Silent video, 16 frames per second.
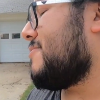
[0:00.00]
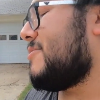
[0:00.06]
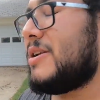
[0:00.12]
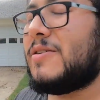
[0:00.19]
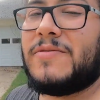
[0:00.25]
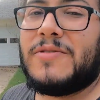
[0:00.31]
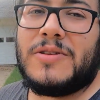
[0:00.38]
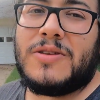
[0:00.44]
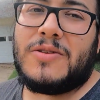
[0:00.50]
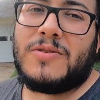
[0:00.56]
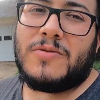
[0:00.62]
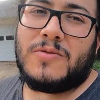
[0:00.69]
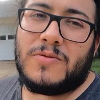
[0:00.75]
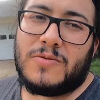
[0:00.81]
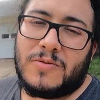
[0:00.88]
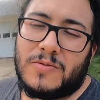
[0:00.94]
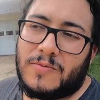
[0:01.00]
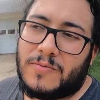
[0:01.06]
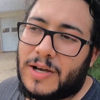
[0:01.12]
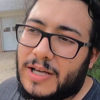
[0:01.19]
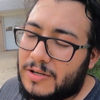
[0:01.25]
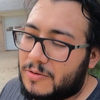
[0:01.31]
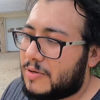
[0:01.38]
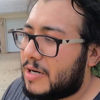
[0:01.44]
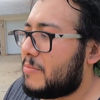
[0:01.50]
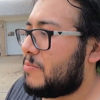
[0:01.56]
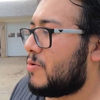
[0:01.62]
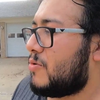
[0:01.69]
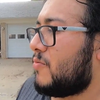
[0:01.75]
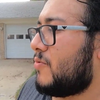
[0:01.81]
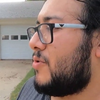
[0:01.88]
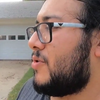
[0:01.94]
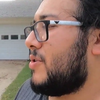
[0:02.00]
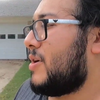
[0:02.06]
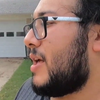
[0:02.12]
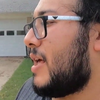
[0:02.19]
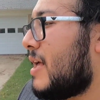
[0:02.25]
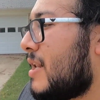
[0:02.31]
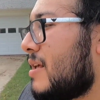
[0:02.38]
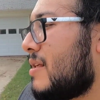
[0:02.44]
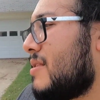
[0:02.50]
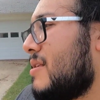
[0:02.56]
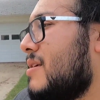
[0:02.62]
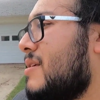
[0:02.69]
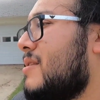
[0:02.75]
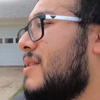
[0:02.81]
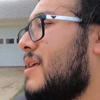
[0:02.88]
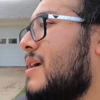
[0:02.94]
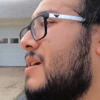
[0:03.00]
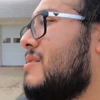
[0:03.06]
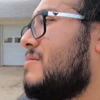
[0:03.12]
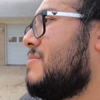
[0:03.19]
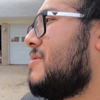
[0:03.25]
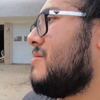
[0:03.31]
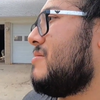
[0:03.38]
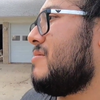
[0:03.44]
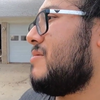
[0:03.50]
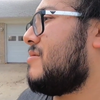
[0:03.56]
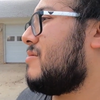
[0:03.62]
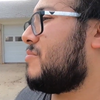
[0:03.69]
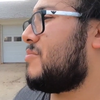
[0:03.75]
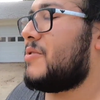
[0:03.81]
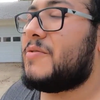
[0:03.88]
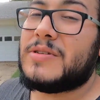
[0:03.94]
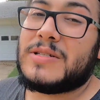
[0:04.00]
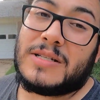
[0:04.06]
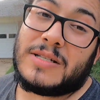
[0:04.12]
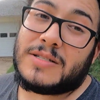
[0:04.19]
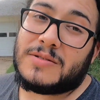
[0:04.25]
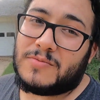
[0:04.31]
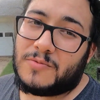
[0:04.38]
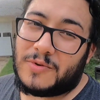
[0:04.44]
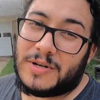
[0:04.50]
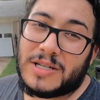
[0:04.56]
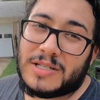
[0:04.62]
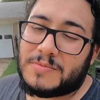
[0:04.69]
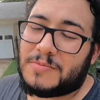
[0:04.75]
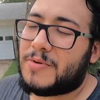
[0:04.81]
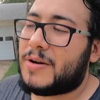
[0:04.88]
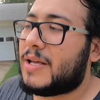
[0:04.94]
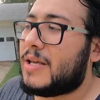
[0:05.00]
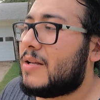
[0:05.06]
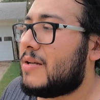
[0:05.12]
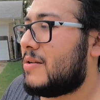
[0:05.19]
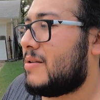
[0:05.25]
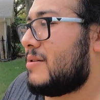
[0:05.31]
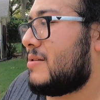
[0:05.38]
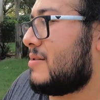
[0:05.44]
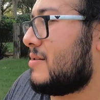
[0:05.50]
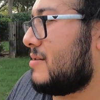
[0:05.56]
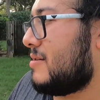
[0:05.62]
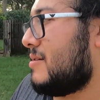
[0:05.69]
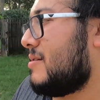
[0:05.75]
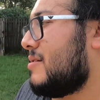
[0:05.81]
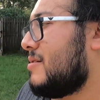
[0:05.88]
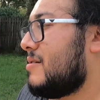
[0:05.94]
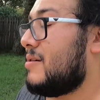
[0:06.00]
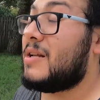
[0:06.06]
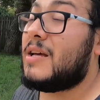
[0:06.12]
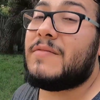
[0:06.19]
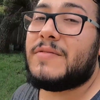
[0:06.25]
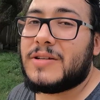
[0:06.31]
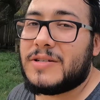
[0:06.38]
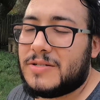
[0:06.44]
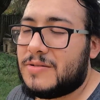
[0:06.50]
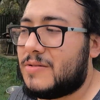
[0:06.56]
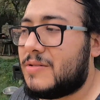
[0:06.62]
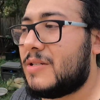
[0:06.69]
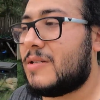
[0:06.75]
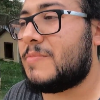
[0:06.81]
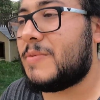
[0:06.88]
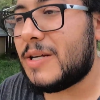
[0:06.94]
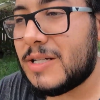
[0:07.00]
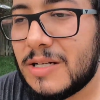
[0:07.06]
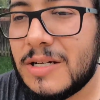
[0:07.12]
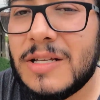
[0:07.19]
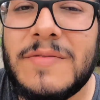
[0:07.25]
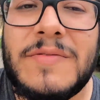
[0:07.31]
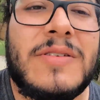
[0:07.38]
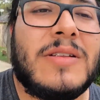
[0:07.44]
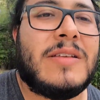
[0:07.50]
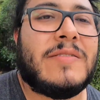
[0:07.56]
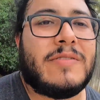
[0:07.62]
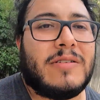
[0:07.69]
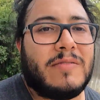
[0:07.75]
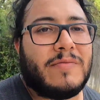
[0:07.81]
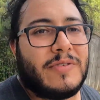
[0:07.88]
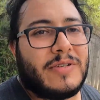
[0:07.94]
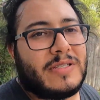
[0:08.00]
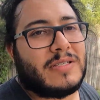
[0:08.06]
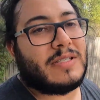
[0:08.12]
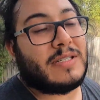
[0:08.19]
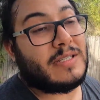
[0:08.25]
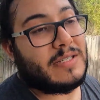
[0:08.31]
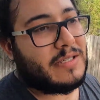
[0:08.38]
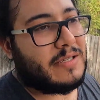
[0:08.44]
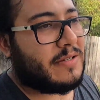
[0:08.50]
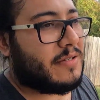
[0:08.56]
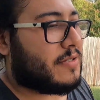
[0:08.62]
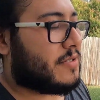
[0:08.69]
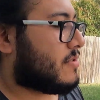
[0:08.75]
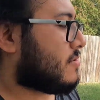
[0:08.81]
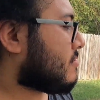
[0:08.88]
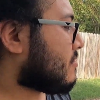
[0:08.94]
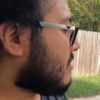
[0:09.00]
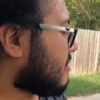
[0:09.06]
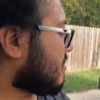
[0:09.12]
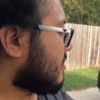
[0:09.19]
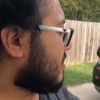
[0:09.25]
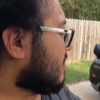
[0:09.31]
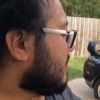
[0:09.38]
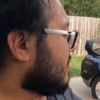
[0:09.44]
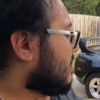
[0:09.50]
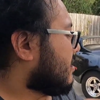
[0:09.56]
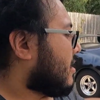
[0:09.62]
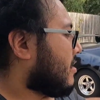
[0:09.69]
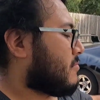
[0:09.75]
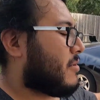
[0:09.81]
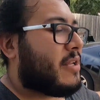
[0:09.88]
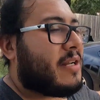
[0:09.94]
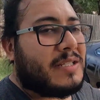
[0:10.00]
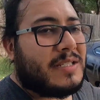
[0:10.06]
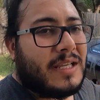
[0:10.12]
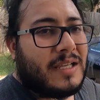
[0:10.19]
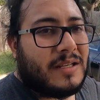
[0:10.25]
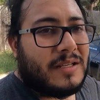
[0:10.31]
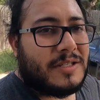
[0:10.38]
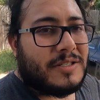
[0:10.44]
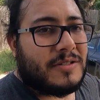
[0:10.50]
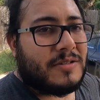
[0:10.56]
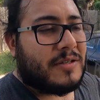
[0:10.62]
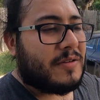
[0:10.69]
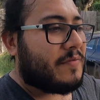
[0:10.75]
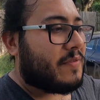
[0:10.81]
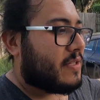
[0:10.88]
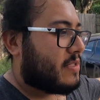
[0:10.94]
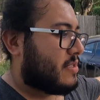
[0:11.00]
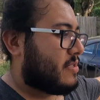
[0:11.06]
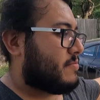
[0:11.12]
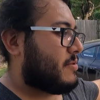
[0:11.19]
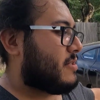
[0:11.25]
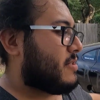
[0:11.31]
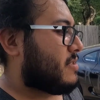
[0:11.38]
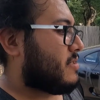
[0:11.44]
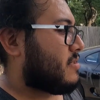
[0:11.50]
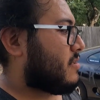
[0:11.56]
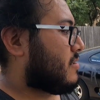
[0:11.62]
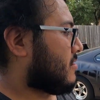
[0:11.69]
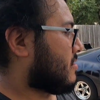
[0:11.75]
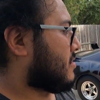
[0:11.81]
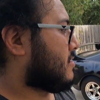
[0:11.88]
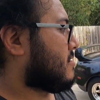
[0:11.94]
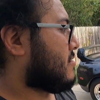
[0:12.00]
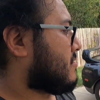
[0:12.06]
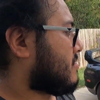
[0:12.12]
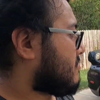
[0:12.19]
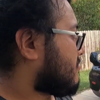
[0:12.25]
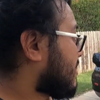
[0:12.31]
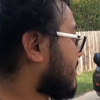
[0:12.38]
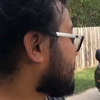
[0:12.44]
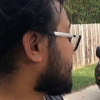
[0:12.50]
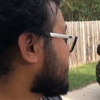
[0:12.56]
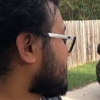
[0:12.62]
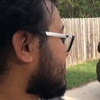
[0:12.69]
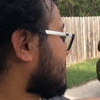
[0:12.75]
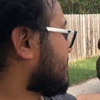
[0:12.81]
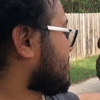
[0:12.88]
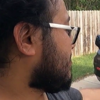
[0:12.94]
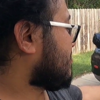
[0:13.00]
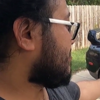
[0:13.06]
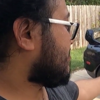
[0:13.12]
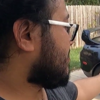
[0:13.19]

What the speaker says: whenever you vinyl wrap over anything that has been, you know, previously resprayed, you're gonna have issues, especially if you leave it on for 6 years. So I'm not exactly sure if this is because the wrap was in.